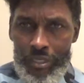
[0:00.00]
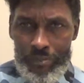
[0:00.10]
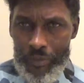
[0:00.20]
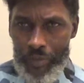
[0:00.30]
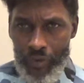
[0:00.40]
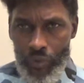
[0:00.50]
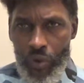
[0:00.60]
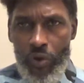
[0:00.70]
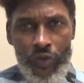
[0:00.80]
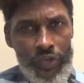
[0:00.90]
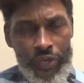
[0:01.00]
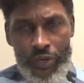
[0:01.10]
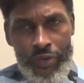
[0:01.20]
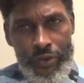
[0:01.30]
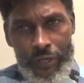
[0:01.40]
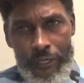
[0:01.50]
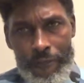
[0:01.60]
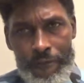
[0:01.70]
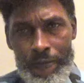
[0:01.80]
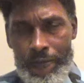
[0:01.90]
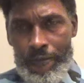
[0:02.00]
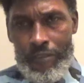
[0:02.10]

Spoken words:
Maybe war here, you know,